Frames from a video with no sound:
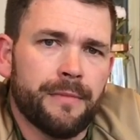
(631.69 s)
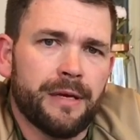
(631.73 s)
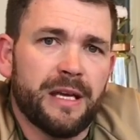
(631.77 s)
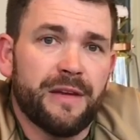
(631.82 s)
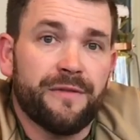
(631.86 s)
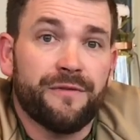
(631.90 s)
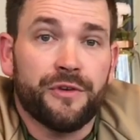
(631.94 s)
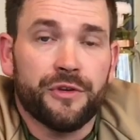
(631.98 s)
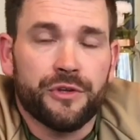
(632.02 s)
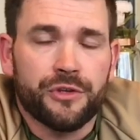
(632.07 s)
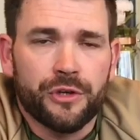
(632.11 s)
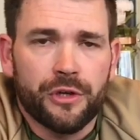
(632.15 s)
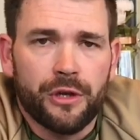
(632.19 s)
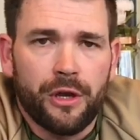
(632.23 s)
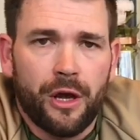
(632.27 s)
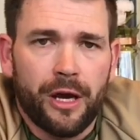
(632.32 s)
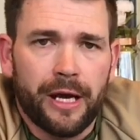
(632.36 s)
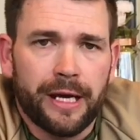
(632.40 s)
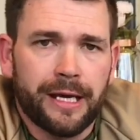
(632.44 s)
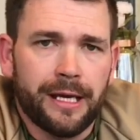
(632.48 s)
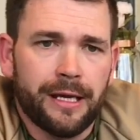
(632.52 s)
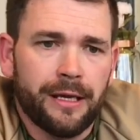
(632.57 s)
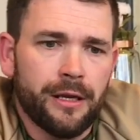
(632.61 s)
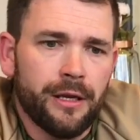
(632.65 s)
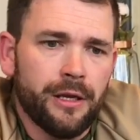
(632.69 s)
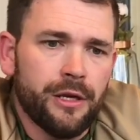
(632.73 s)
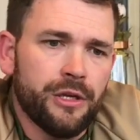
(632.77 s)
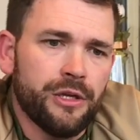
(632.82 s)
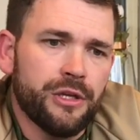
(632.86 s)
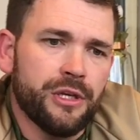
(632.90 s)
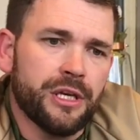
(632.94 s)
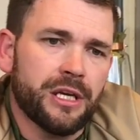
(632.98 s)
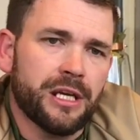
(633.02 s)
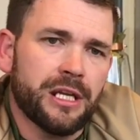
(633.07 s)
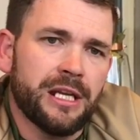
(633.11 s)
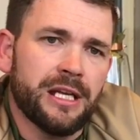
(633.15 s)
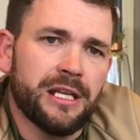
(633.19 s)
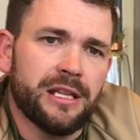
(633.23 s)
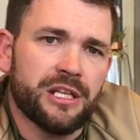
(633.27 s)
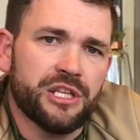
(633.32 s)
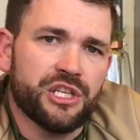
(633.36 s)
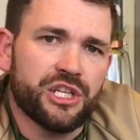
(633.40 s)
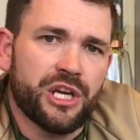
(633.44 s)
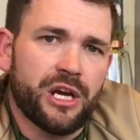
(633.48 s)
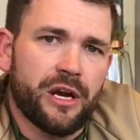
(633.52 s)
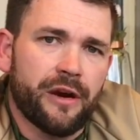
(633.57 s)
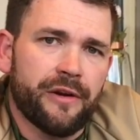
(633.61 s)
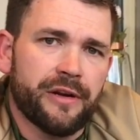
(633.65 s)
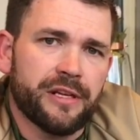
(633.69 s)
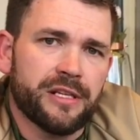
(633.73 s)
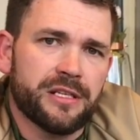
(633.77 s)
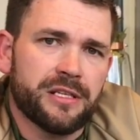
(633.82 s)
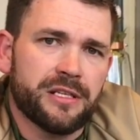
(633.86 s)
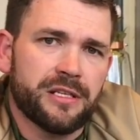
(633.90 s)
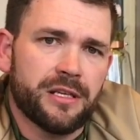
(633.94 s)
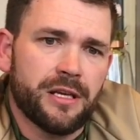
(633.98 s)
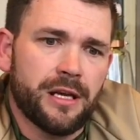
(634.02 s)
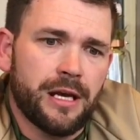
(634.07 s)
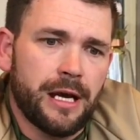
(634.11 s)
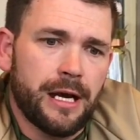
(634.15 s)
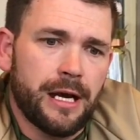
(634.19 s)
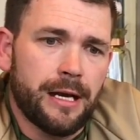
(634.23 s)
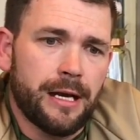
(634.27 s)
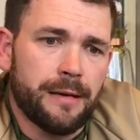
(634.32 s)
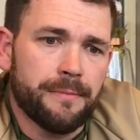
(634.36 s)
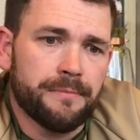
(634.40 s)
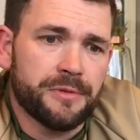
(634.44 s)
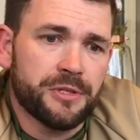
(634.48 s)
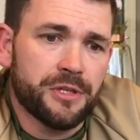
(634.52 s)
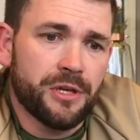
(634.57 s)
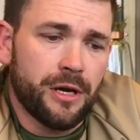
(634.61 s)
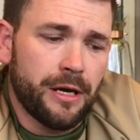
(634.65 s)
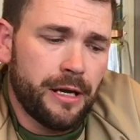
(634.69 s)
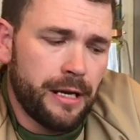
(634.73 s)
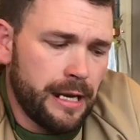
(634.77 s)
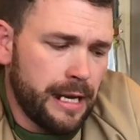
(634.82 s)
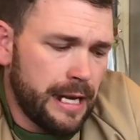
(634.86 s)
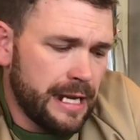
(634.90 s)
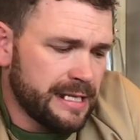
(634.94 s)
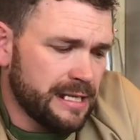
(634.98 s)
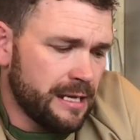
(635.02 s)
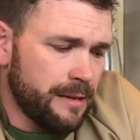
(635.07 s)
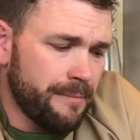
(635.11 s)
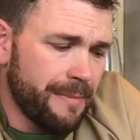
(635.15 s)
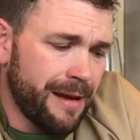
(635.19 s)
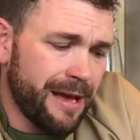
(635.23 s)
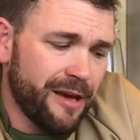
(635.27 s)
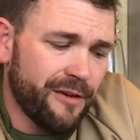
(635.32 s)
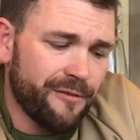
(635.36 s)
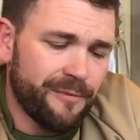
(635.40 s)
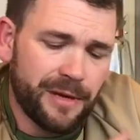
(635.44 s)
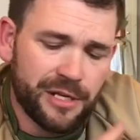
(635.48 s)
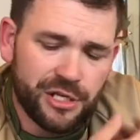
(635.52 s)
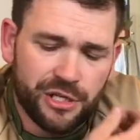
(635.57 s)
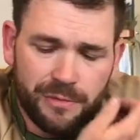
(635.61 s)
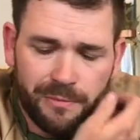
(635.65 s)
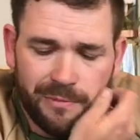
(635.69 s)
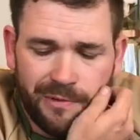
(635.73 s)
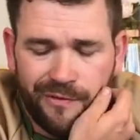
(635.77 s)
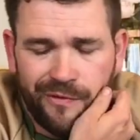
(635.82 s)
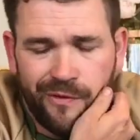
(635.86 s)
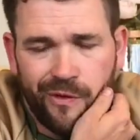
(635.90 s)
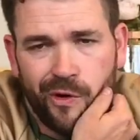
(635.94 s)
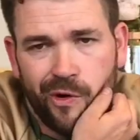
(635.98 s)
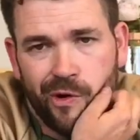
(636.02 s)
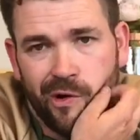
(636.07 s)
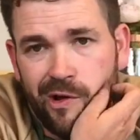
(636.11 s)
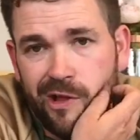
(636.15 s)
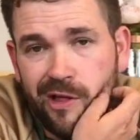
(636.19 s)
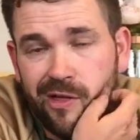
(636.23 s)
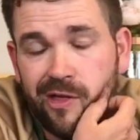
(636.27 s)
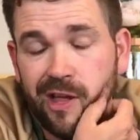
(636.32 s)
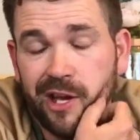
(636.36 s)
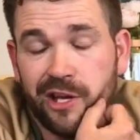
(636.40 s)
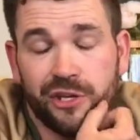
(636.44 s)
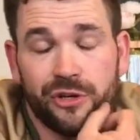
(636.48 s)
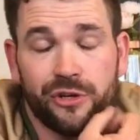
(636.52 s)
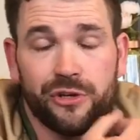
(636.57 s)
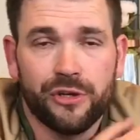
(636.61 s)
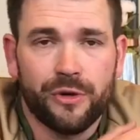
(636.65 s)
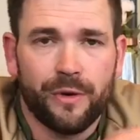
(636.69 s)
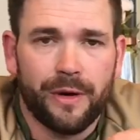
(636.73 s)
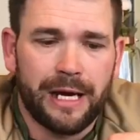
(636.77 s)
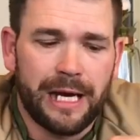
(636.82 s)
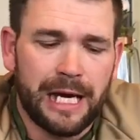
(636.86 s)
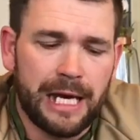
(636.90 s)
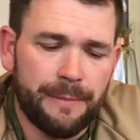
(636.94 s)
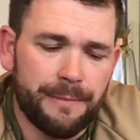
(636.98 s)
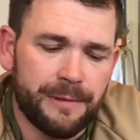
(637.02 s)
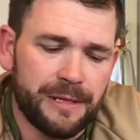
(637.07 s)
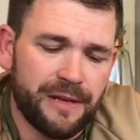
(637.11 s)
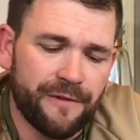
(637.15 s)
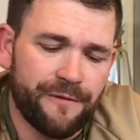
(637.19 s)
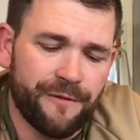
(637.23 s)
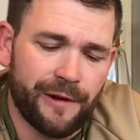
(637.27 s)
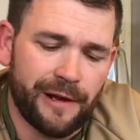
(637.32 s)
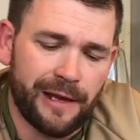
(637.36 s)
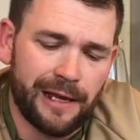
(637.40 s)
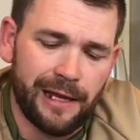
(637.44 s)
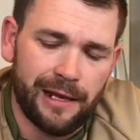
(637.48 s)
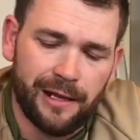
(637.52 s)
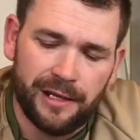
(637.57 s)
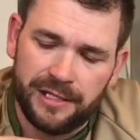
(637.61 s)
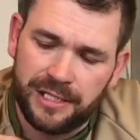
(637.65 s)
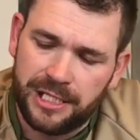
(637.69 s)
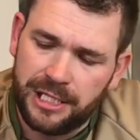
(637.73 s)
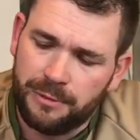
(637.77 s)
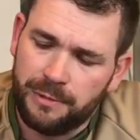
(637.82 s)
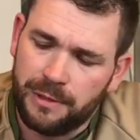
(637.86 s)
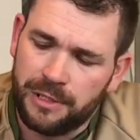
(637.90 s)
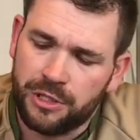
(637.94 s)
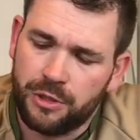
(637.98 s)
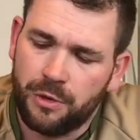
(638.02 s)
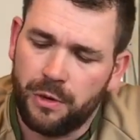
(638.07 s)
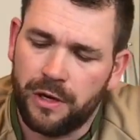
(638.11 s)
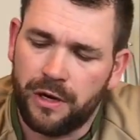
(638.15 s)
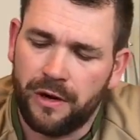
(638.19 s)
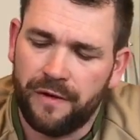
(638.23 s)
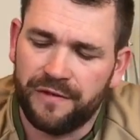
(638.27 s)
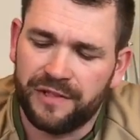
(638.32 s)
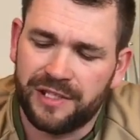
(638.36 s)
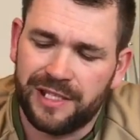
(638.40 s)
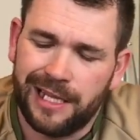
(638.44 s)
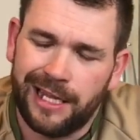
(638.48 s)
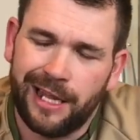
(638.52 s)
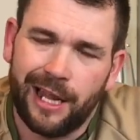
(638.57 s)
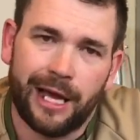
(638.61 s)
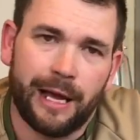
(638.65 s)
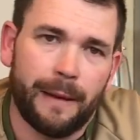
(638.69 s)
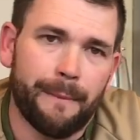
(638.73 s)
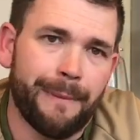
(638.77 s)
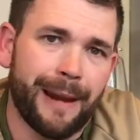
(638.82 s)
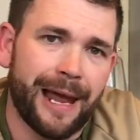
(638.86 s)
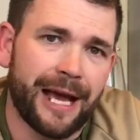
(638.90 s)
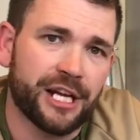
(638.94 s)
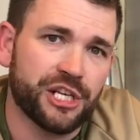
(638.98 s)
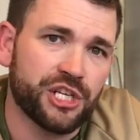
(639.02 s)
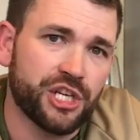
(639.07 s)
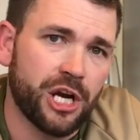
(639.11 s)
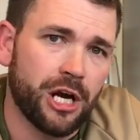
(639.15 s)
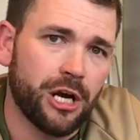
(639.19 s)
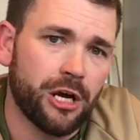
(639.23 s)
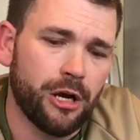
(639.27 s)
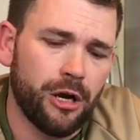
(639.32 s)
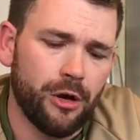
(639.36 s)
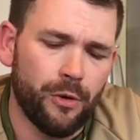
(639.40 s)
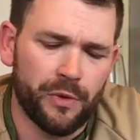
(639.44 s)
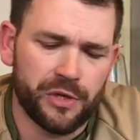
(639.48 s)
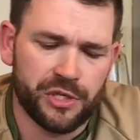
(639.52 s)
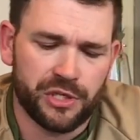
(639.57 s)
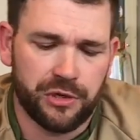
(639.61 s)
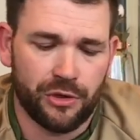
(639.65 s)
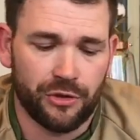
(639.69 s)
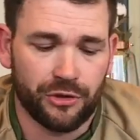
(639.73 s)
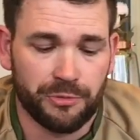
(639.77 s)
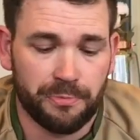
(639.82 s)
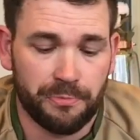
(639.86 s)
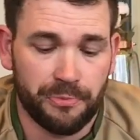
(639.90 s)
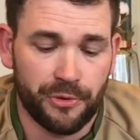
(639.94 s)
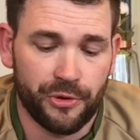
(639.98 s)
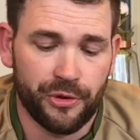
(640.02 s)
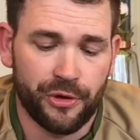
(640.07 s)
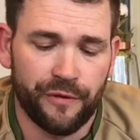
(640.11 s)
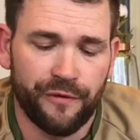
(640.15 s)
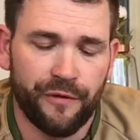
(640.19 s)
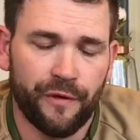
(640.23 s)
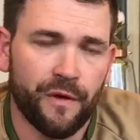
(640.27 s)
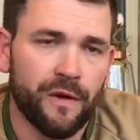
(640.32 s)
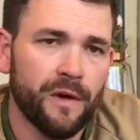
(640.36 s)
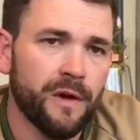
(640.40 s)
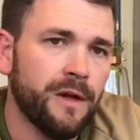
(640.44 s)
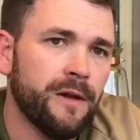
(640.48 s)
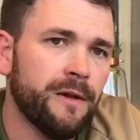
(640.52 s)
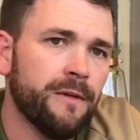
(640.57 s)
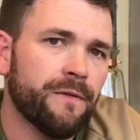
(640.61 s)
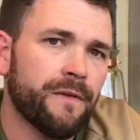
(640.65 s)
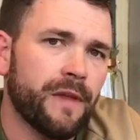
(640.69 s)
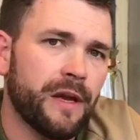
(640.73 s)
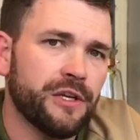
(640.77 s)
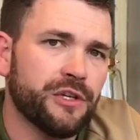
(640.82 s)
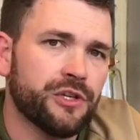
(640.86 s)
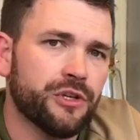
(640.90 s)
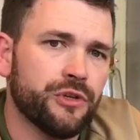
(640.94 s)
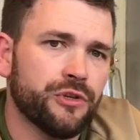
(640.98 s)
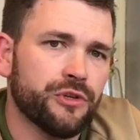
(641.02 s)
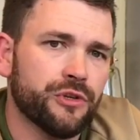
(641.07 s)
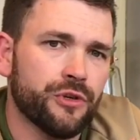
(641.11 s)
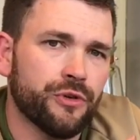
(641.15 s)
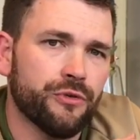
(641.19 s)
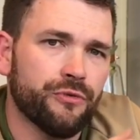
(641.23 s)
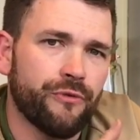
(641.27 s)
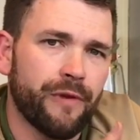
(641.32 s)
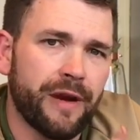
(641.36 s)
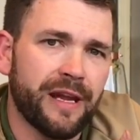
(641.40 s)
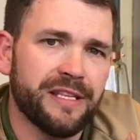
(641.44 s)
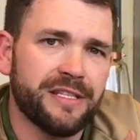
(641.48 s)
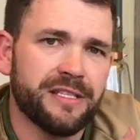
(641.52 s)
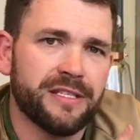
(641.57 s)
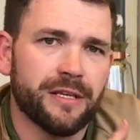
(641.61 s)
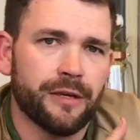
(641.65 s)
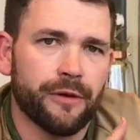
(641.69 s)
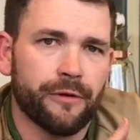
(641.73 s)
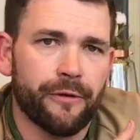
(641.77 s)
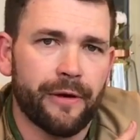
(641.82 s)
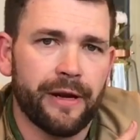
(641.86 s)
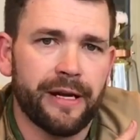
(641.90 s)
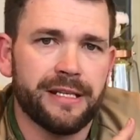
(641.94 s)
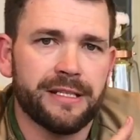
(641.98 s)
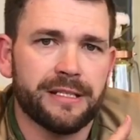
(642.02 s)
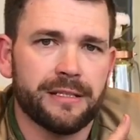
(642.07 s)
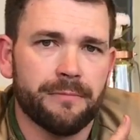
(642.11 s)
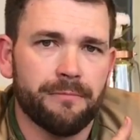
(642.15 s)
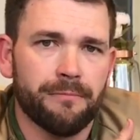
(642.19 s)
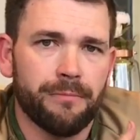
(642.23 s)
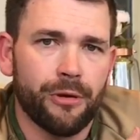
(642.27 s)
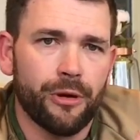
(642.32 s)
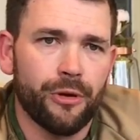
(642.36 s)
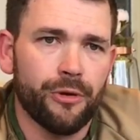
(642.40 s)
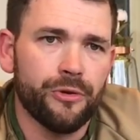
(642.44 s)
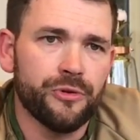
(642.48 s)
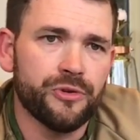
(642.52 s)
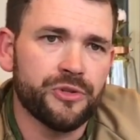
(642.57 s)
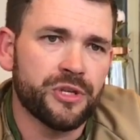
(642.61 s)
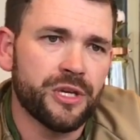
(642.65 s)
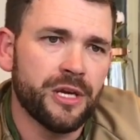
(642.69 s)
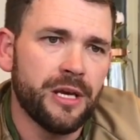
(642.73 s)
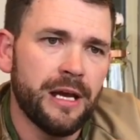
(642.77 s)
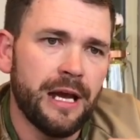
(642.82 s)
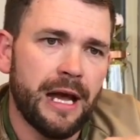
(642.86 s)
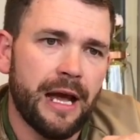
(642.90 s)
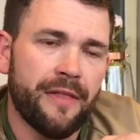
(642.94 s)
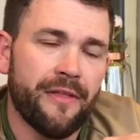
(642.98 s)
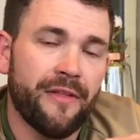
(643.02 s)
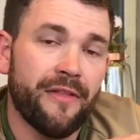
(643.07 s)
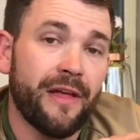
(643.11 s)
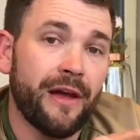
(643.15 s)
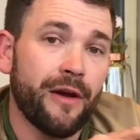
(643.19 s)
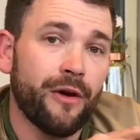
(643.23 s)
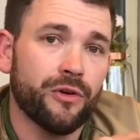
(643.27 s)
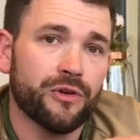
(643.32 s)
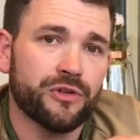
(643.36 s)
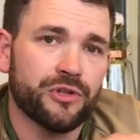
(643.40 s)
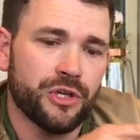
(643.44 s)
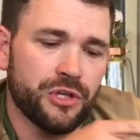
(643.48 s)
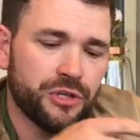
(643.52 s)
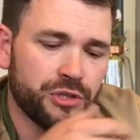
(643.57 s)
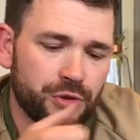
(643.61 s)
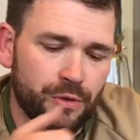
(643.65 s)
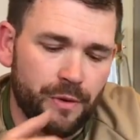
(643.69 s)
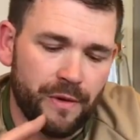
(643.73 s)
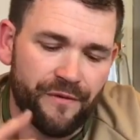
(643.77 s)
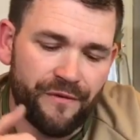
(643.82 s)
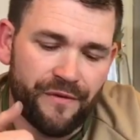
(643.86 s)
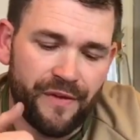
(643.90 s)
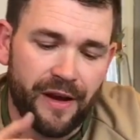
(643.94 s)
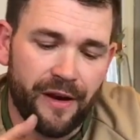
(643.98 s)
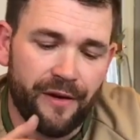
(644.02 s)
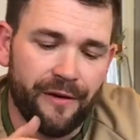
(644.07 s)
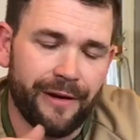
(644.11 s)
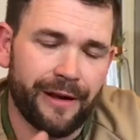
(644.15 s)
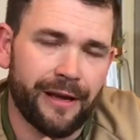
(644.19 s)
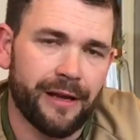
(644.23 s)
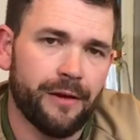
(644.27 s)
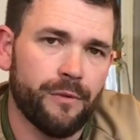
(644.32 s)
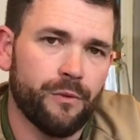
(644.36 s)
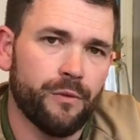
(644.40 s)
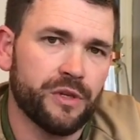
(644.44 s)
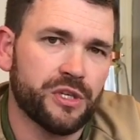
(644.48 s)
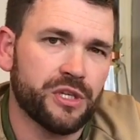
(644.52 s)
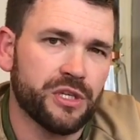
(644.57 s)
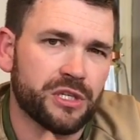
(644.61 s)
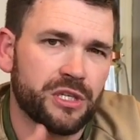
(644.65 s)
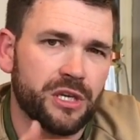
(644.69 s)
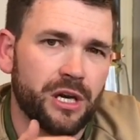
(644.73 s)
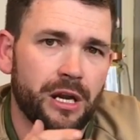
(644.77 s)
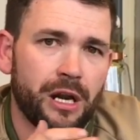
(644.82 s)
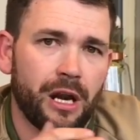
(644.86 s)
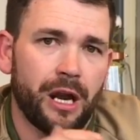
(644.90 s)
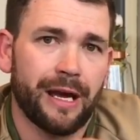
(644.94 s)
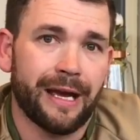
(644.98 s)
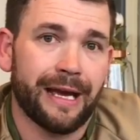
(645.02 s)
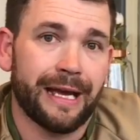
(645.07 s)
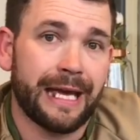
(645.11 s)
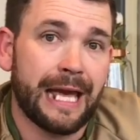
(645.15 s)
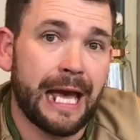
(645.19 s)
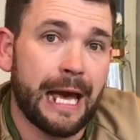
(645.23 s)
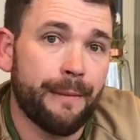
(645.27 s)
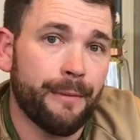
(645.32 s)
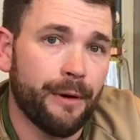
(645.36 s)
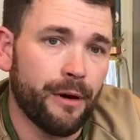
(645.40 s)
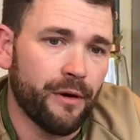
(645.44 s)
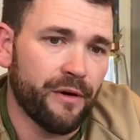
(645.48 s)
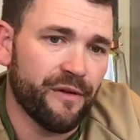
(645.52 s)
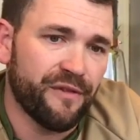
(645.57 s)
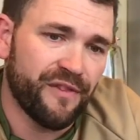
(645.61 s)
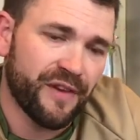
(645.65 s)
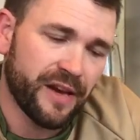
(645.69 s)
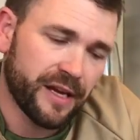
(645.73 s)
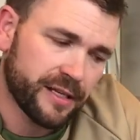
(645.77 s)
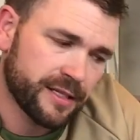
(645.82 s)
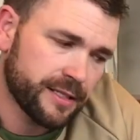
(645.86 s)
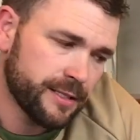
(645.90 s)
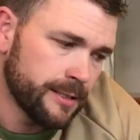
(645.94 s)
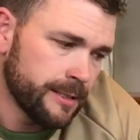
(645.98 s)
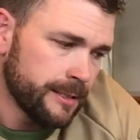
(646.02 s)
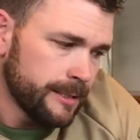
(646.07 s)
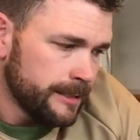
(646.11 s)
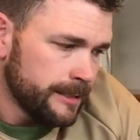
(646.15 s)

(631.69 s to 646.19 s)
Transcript: If you do like it, you can hit the GRS site. As I may have mentioned before, they do a heap of different colours. This one's quite obviously like a black charcoal, which looks beautiful. They do reds and greens and blues, and then they also do a variant, which is kind of like a camo effect.